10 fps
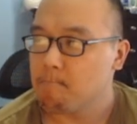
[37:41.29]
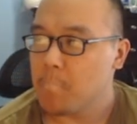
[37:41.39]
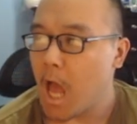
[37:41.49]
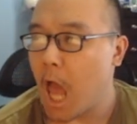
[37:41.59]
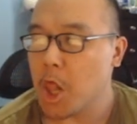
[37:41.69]

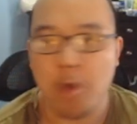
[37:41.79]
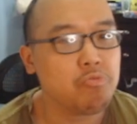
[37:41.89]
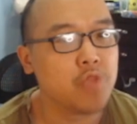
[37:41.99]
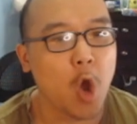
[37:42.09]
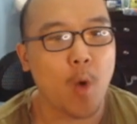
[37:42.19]

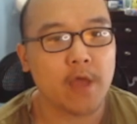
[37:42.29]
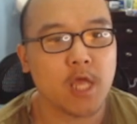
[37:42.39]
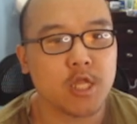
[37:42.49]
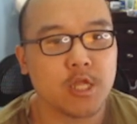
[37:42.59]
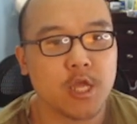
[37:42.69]
don't know why
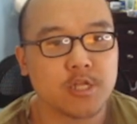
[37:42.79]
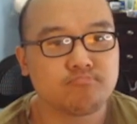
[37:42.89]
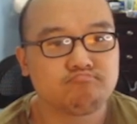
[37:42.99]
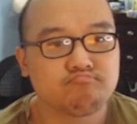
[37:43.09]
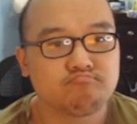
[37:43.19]
they did this.
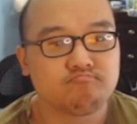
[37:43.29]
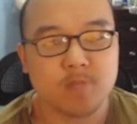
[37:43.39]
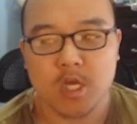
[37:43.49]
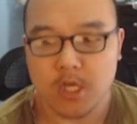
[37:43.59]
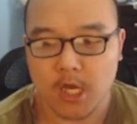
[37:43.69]

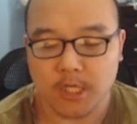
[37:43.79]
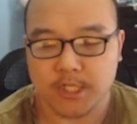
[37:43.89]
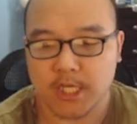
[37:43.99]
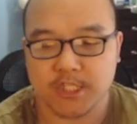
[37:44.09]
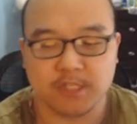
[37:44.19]
Because
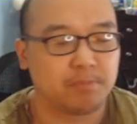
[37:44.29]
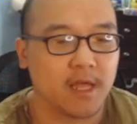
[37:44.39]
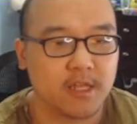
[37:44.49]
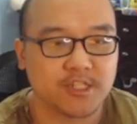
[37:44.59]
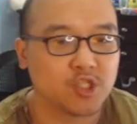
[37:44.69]
it just looks
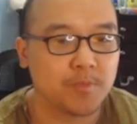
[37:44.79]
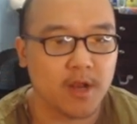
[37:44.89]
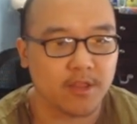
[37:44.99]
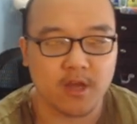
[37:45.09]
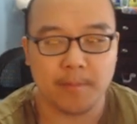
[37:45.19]
blatantly stupid
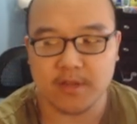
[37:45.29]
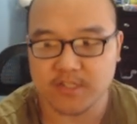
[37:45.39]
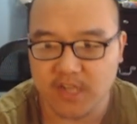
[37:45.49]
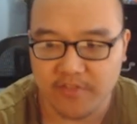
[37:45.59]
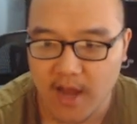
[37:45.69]
on the company
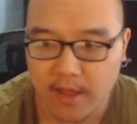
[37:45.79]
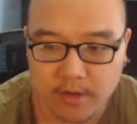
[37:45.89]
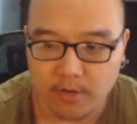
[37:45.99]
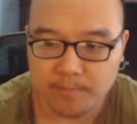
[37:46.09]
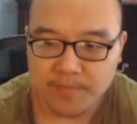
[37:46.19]
itself for not,
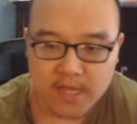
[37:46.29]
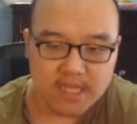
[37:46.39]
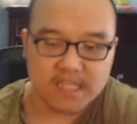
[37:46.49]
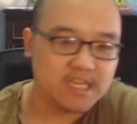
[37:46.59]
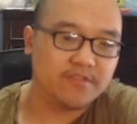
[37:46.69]

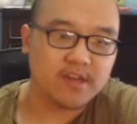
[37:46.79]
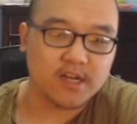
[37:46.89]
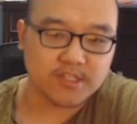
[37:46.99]
giving us